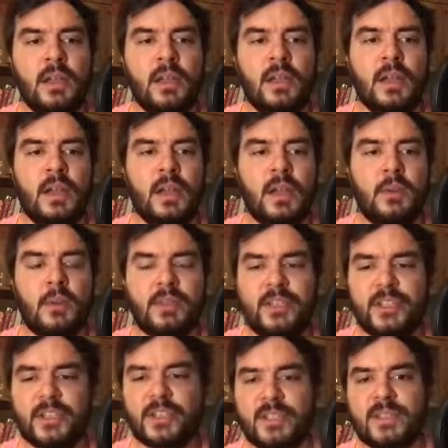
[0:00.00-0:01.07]
uh, what this
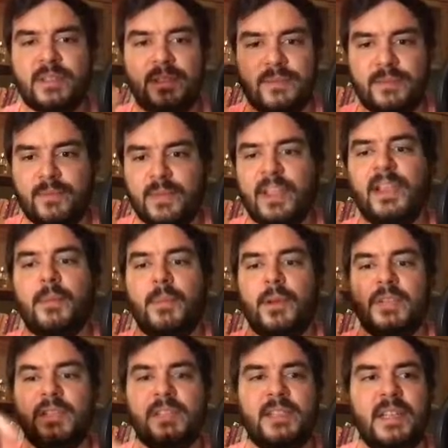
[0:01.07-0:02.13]
just thinking about
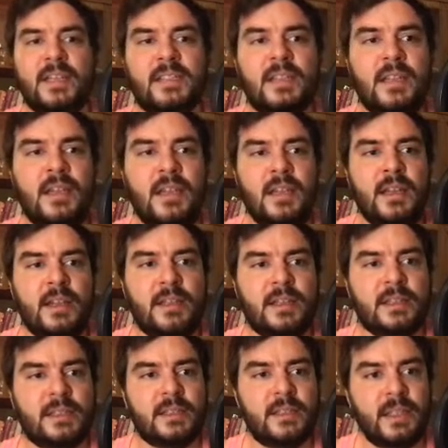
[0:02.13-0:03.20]
this says
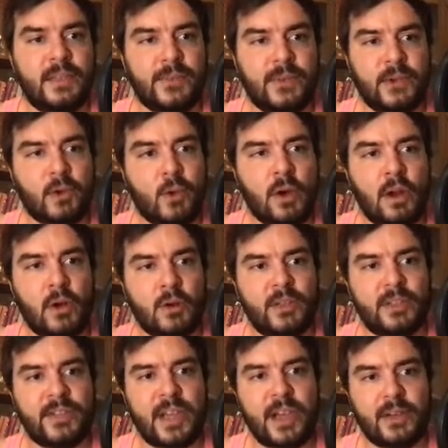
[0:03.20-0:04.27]
is that if you go along the
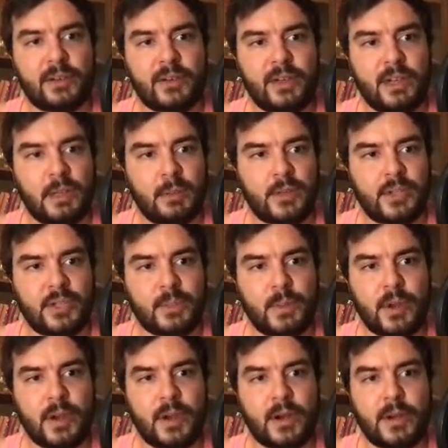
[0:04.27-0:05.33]
diagonal, which is
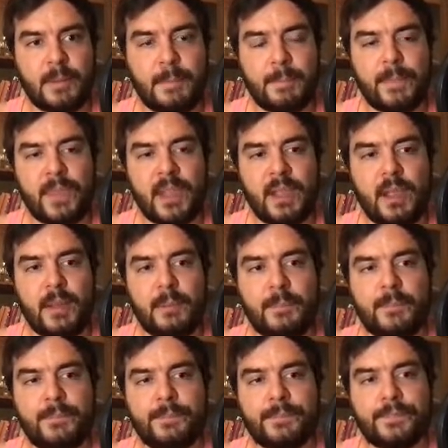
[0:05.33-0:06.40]
where
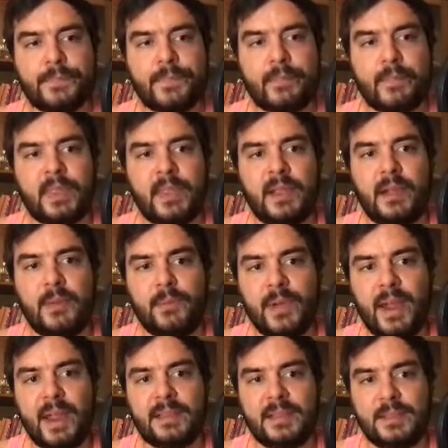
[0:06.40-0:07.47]
um, where
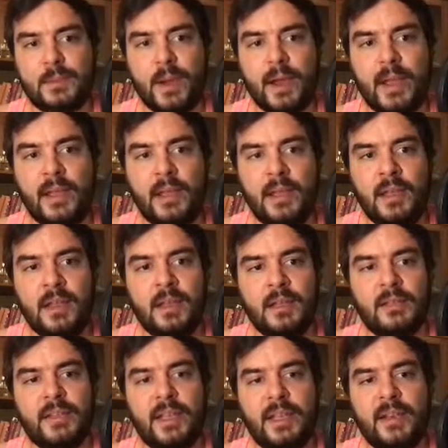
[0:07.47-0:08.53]
x is y,
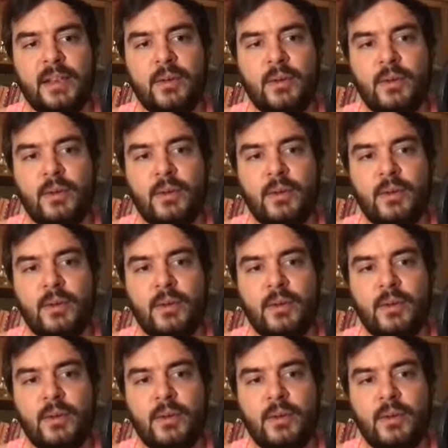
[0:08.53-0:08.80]
then